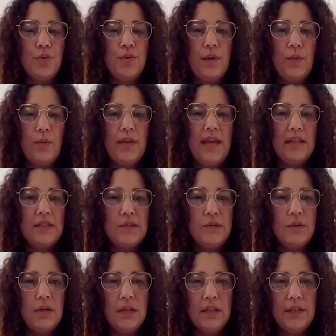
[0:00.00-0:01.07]
that we had
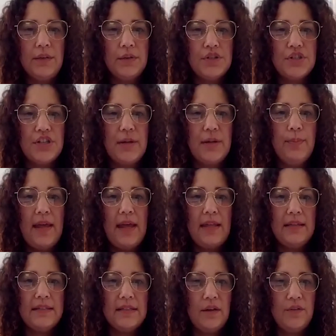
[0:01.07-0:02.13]
student leadership
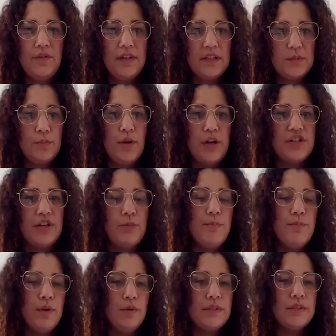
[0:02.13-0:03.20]
and self-expression
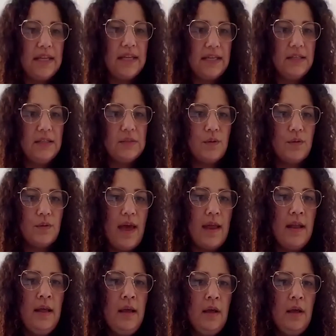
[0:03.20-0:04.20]
built in, so that